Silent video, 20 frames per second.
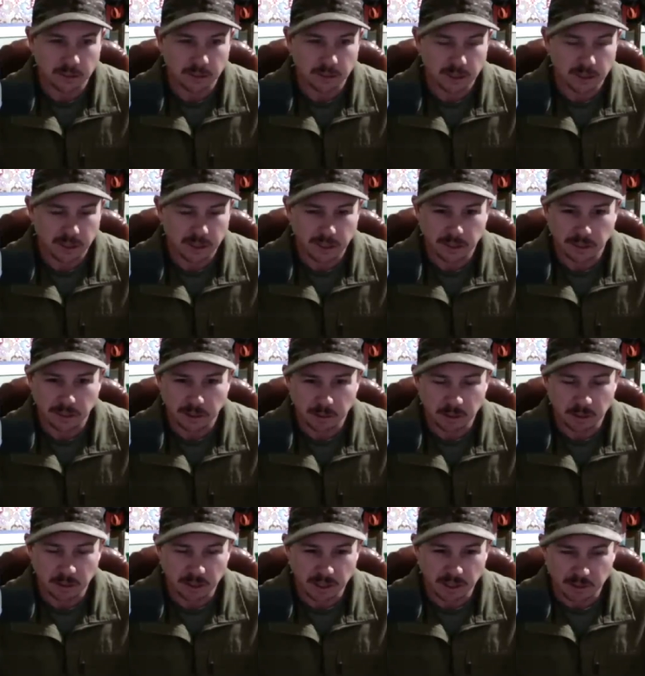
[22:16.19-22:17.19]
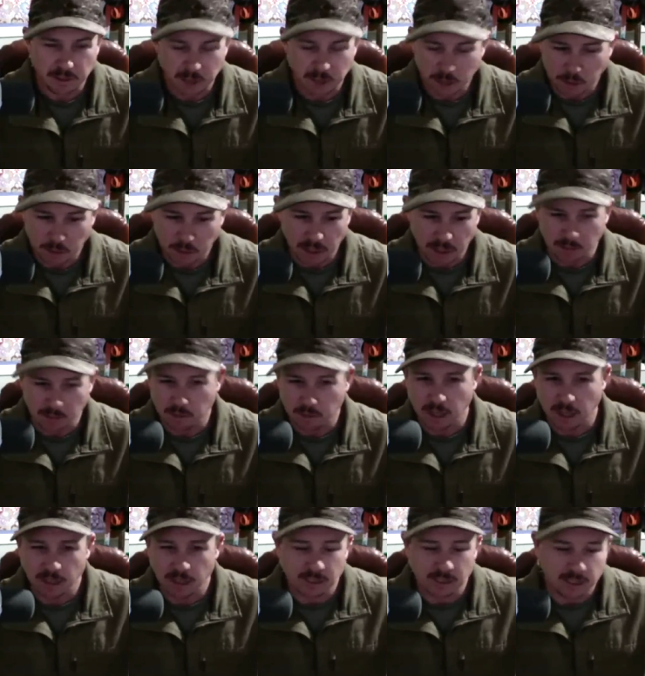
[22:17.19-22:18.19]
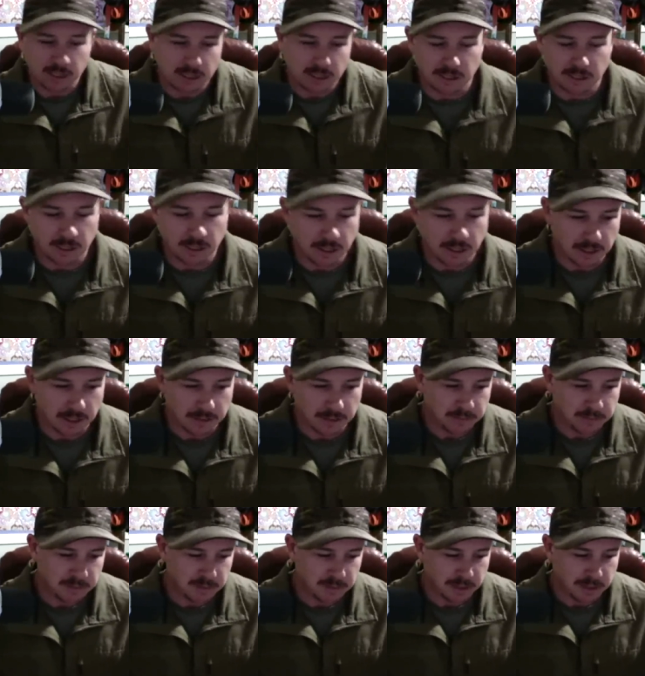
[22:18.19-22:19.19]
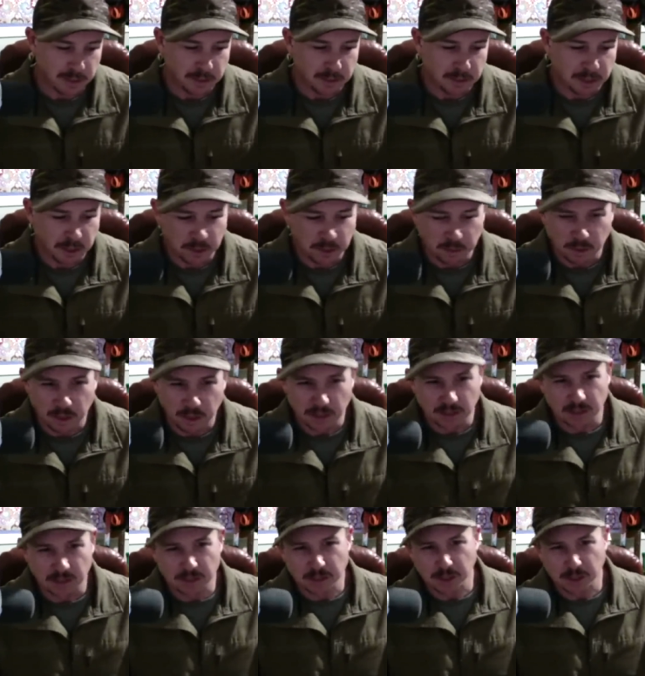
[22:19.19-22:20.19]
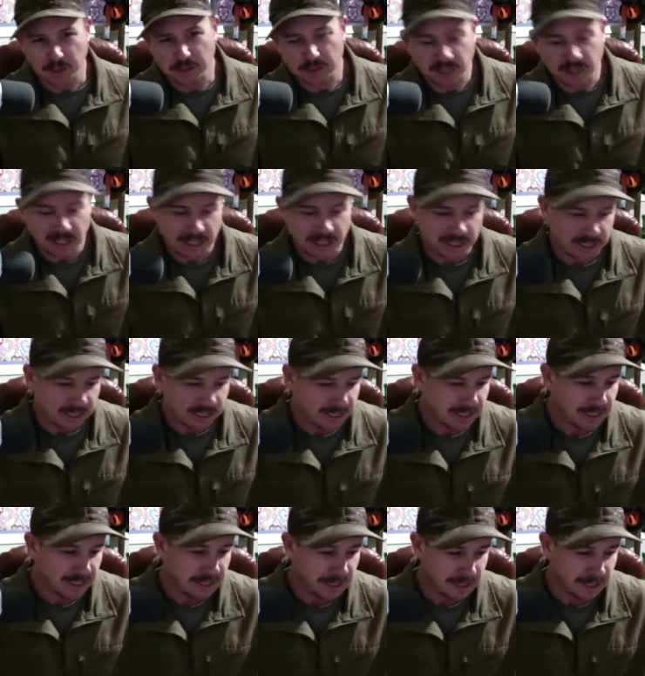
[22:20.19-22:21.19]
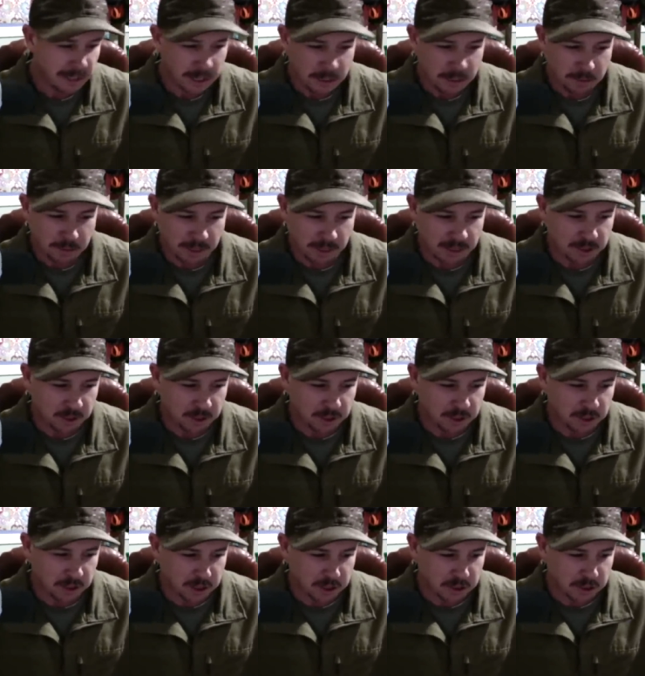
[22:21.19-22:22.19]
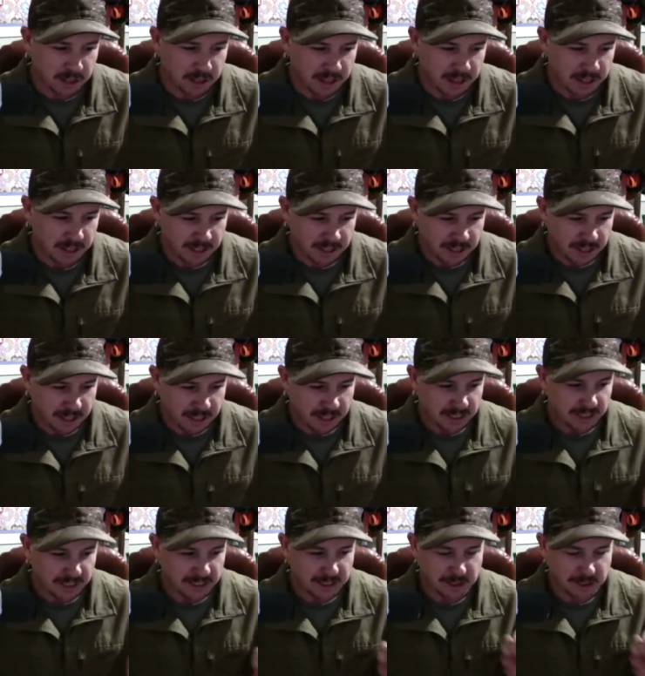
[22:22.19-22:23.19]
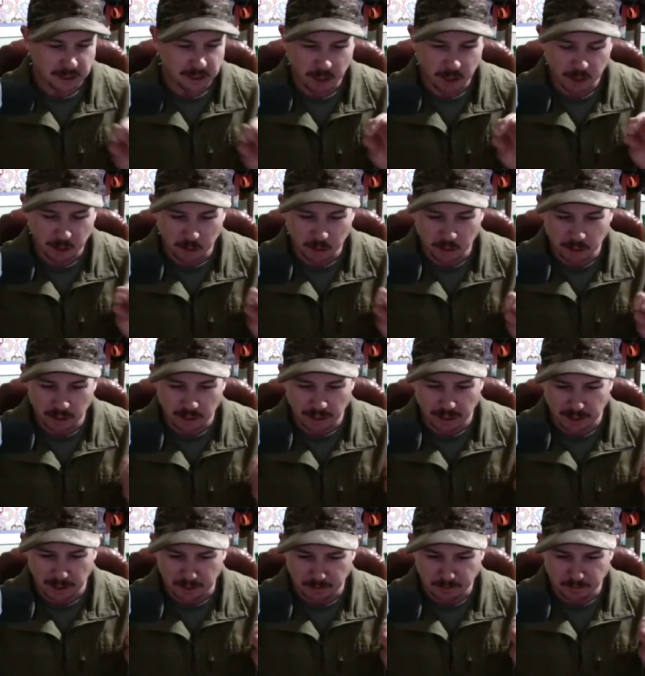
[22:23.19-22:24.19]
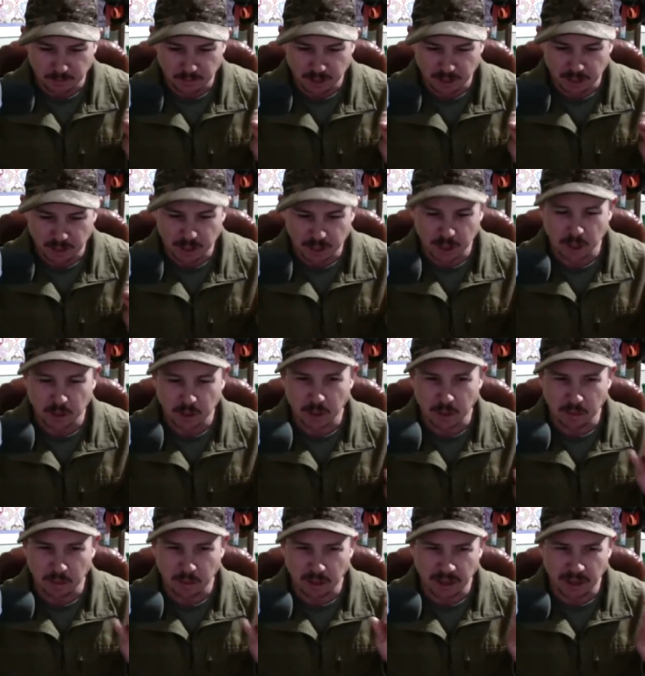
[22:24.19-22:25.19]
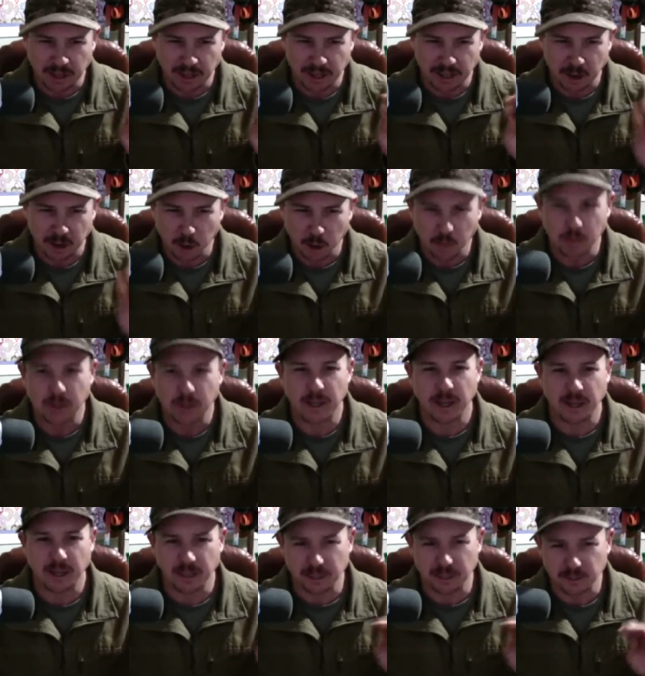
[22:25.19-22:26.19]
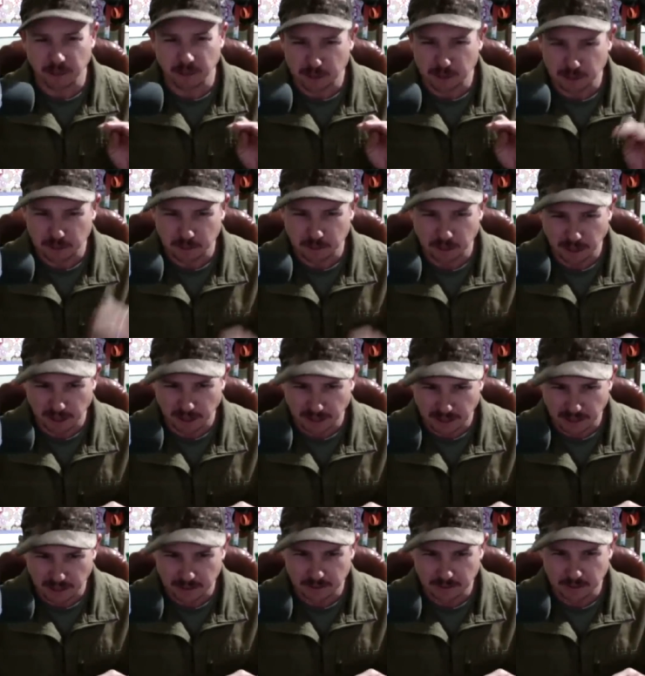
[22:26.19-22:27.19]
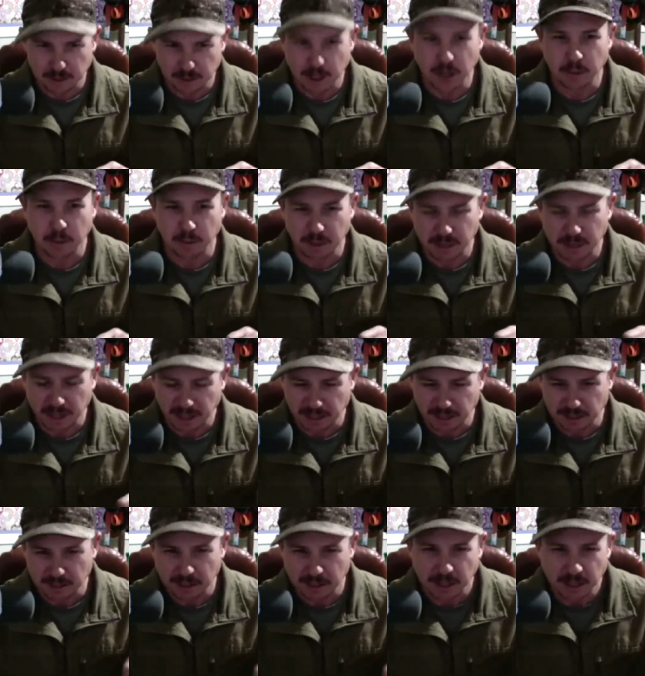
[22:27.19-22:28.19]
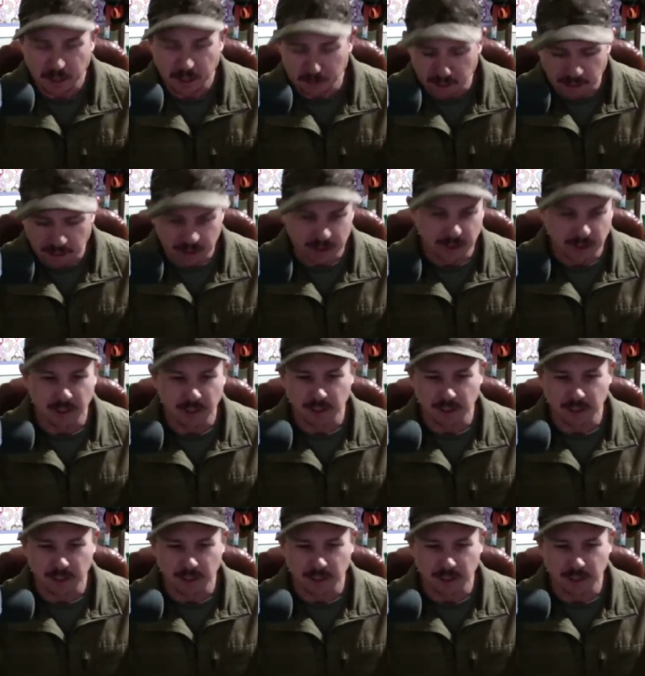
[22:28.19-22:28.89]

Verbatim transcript: Good deal. I'm going to have to go back and watch this um, in another month or so, so I can make sure and do that. So um, let's talk about planting whole potatoes versus planting cut potatoes, like you mentioned earlier.